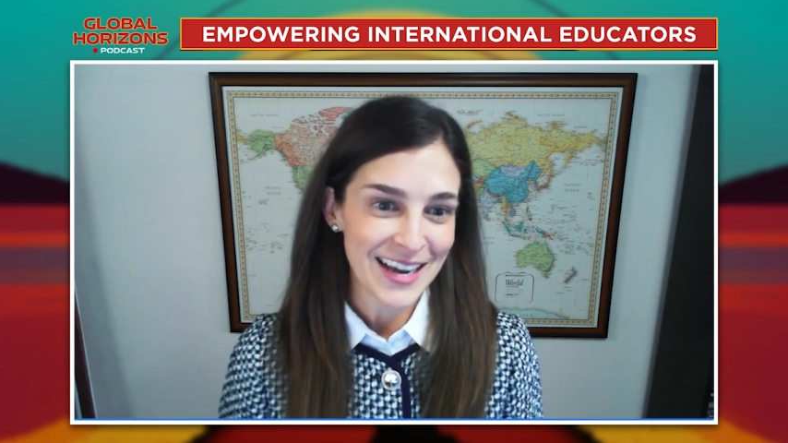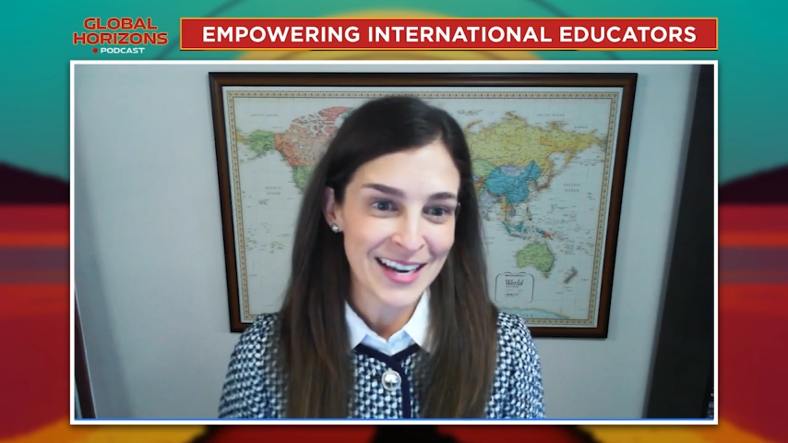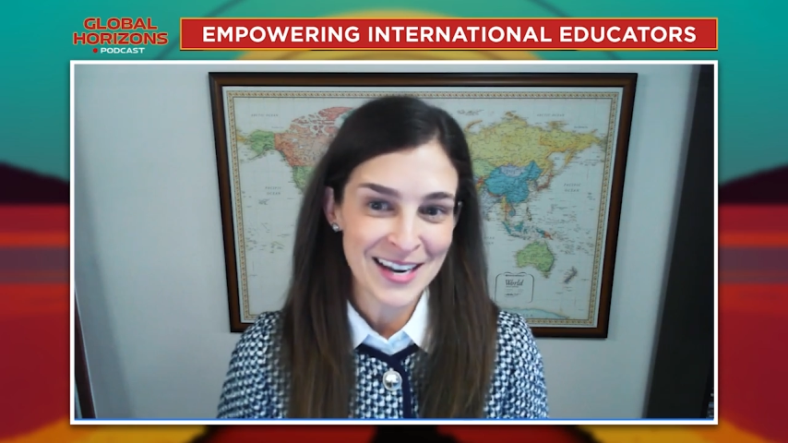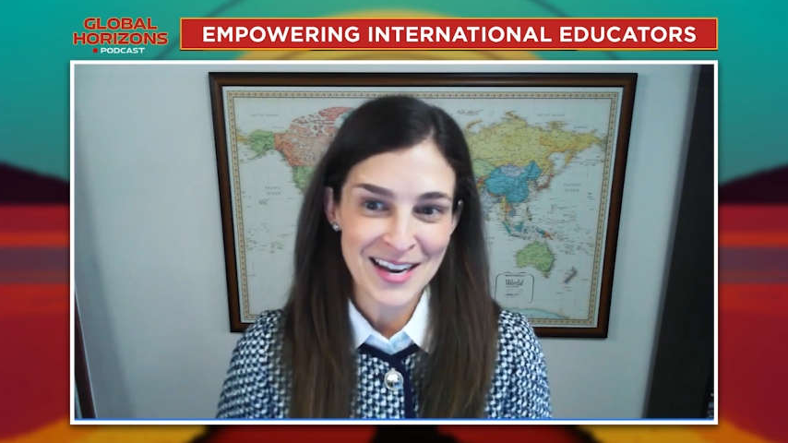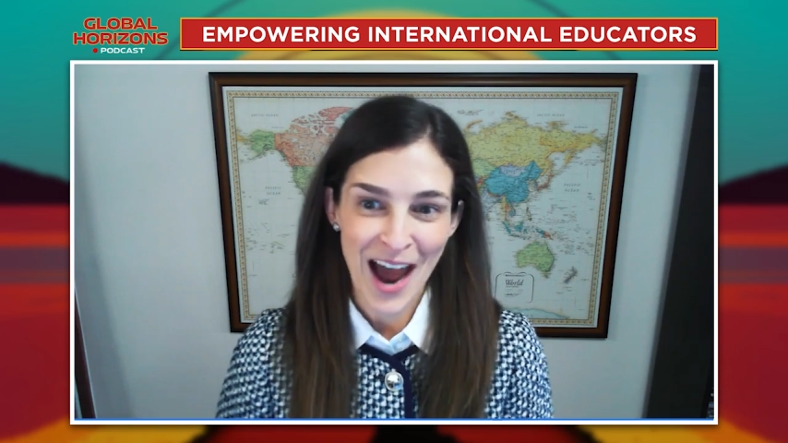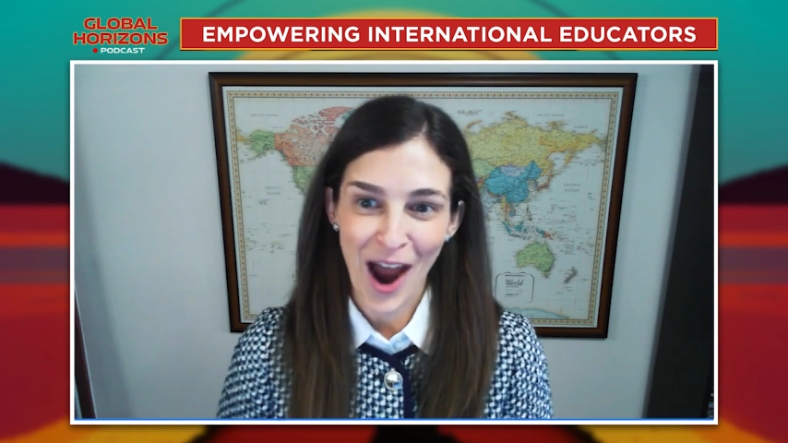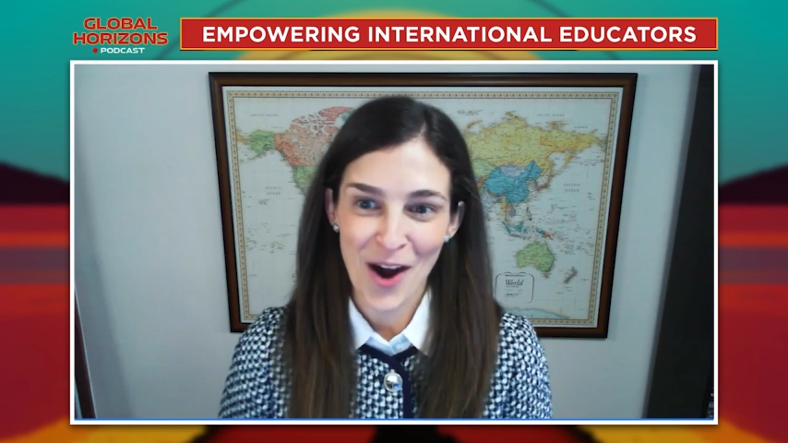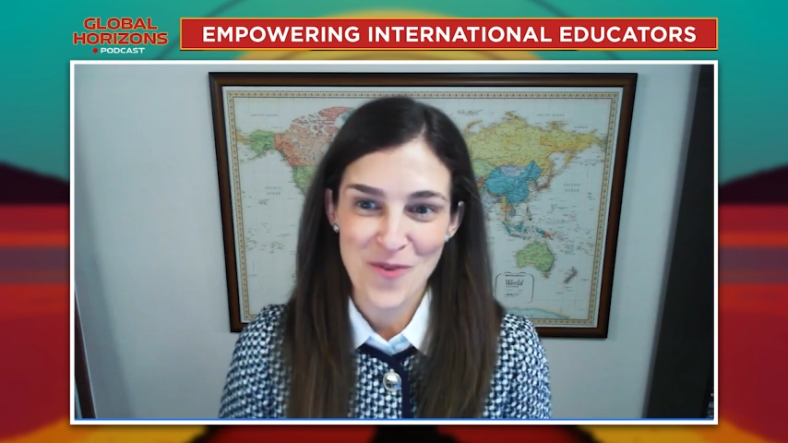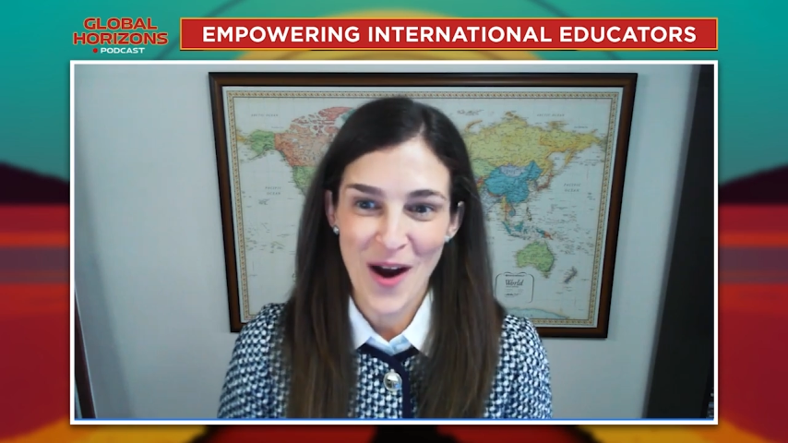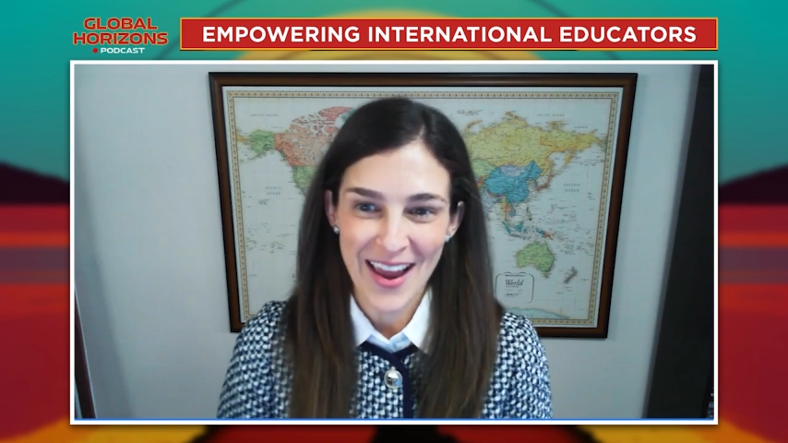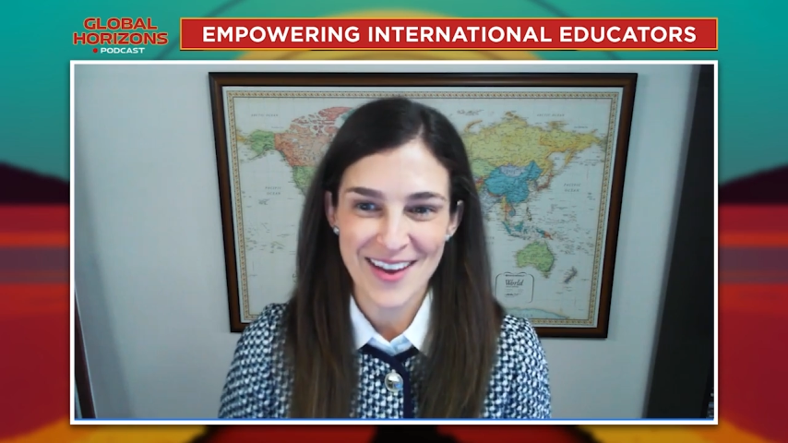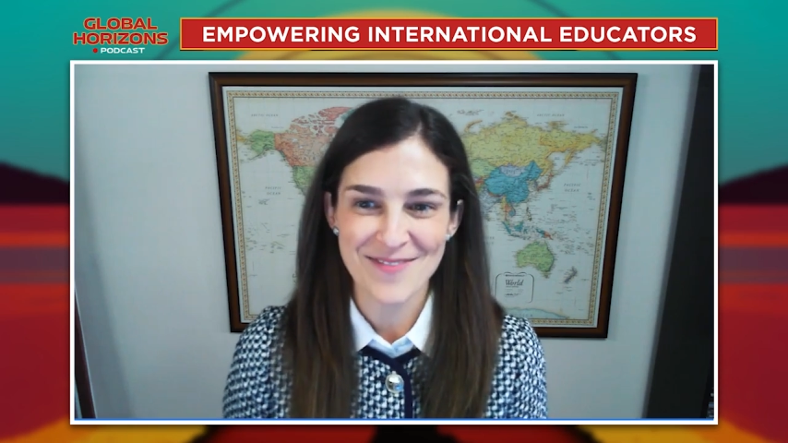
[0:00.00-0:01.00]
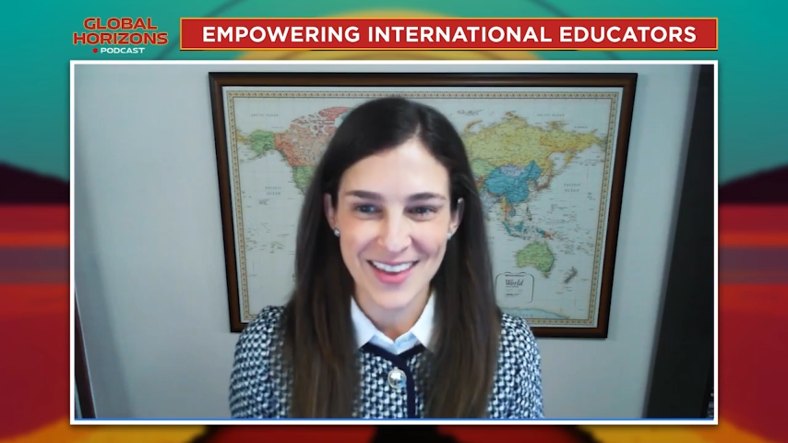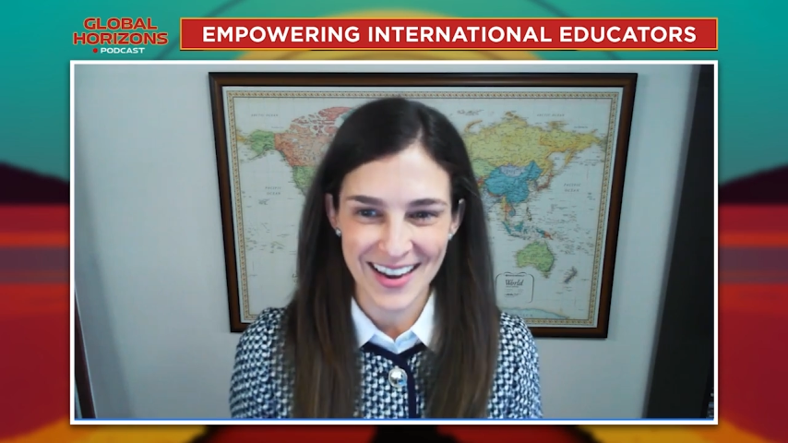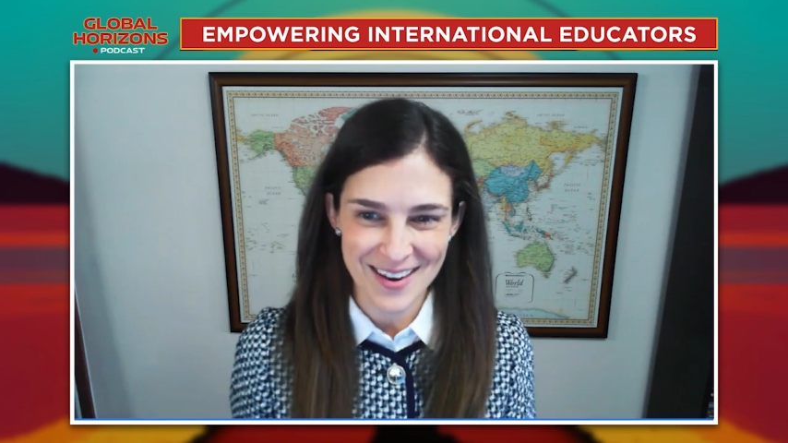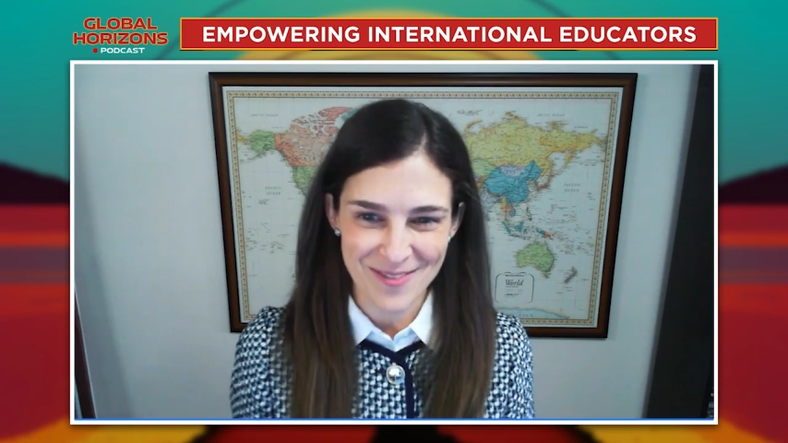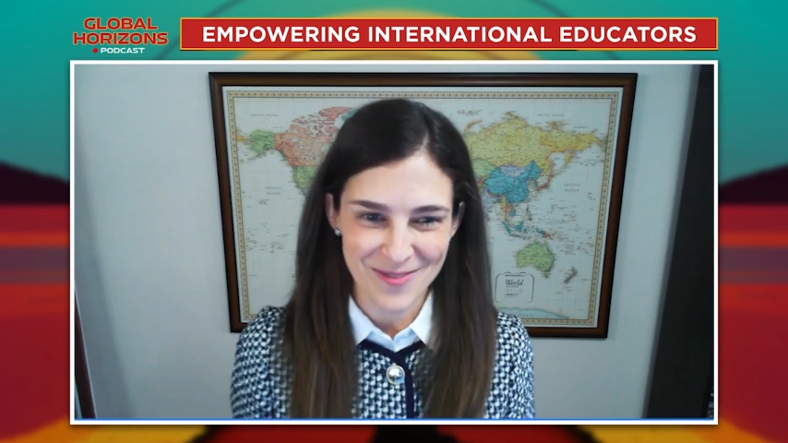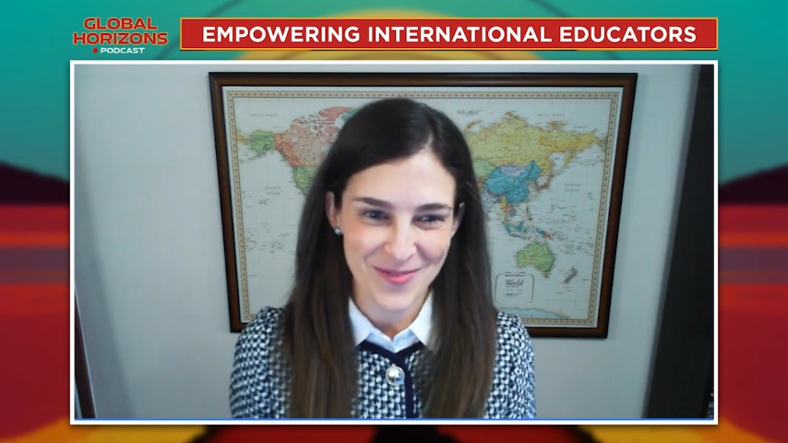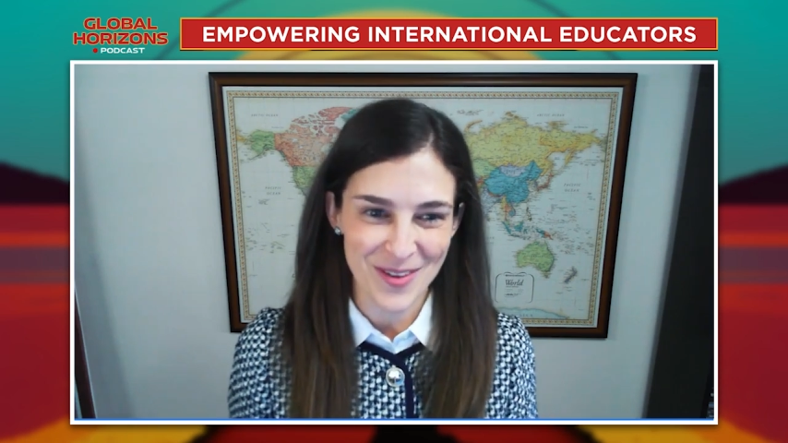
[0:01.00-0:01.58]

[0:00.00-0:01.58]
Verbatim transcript: And I'm really getting